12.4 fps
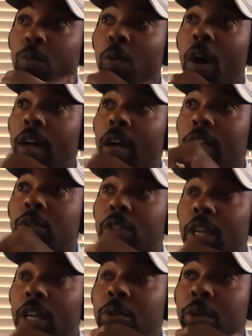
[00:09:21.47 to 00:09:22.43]
Wow,
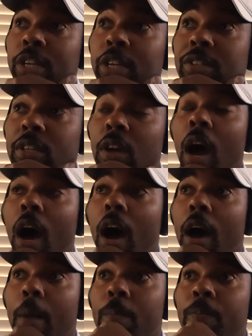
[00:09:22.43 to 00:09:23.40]
that's crazy.
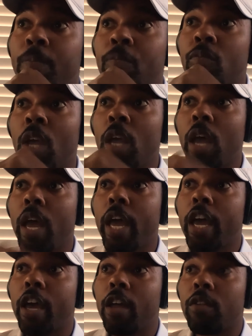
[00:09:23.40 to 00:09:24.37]

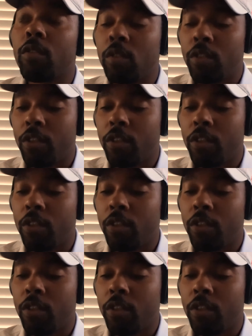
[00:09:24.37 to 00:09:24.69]
And the